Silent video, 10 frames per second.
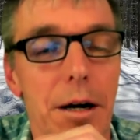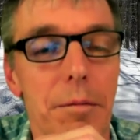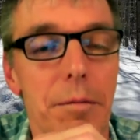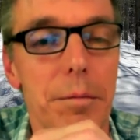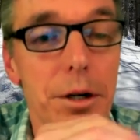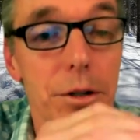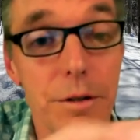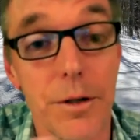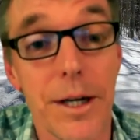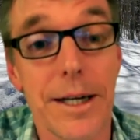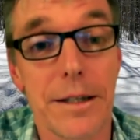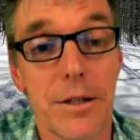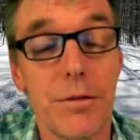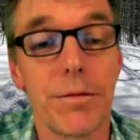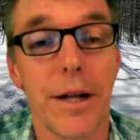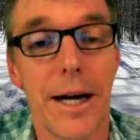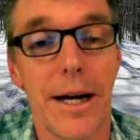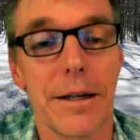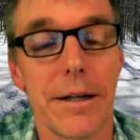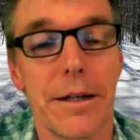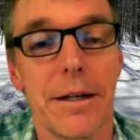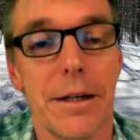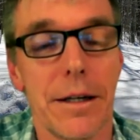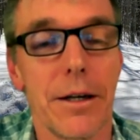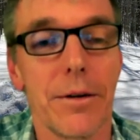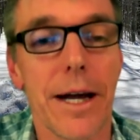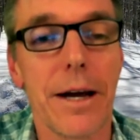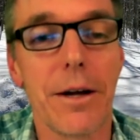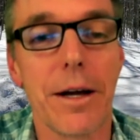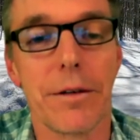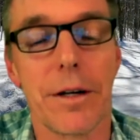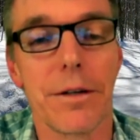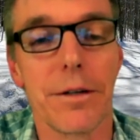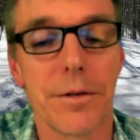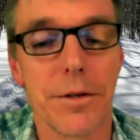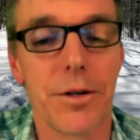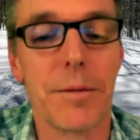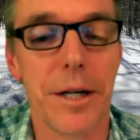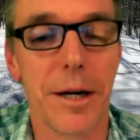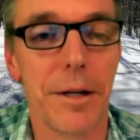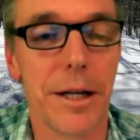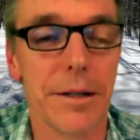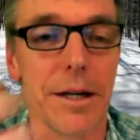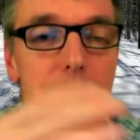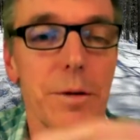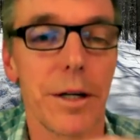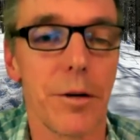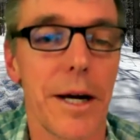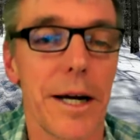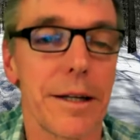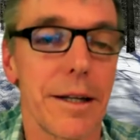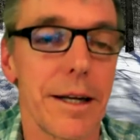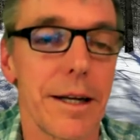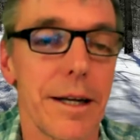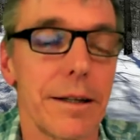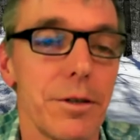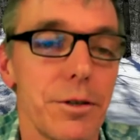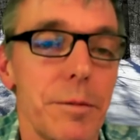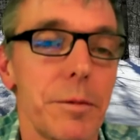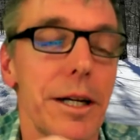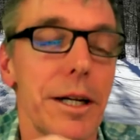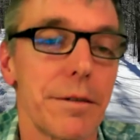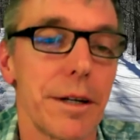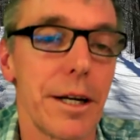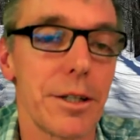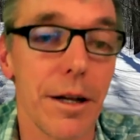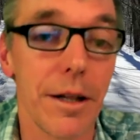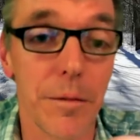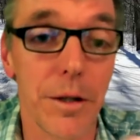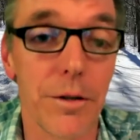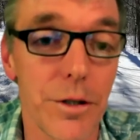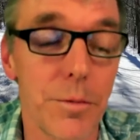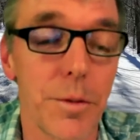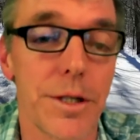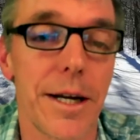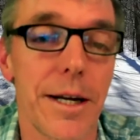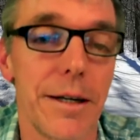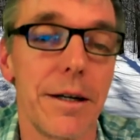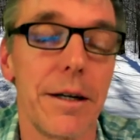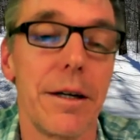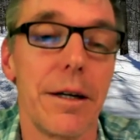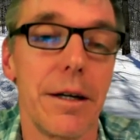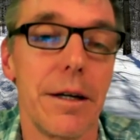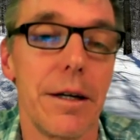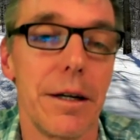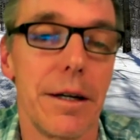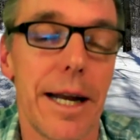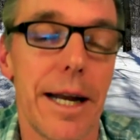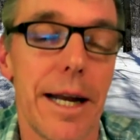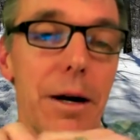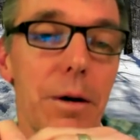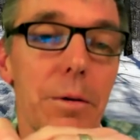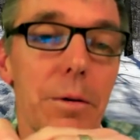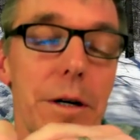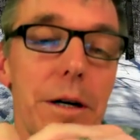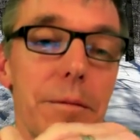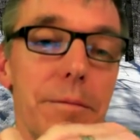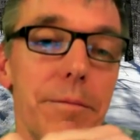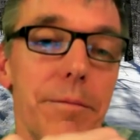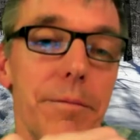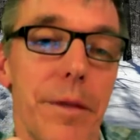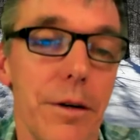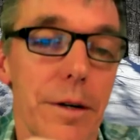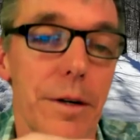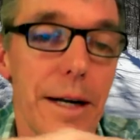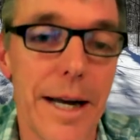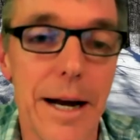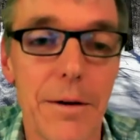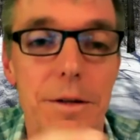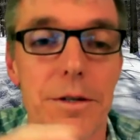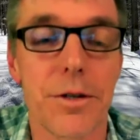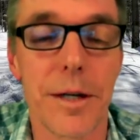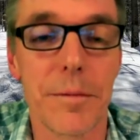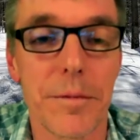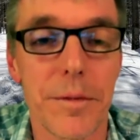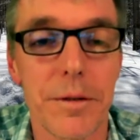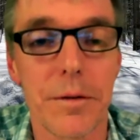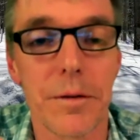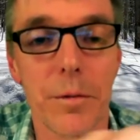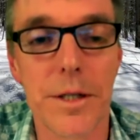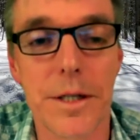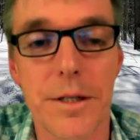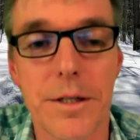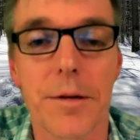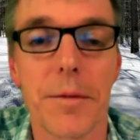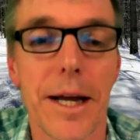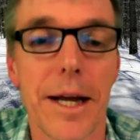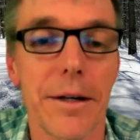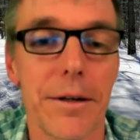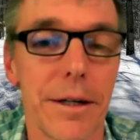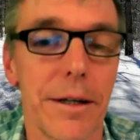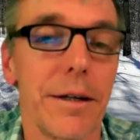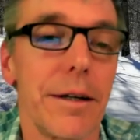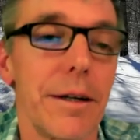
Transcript: Um, but also if you get too flat, you know, now you have another stream type and that, that's where you go back to that, you know, stream classification. Anything below 2% now, um, you know, now the stream wants to start meandering.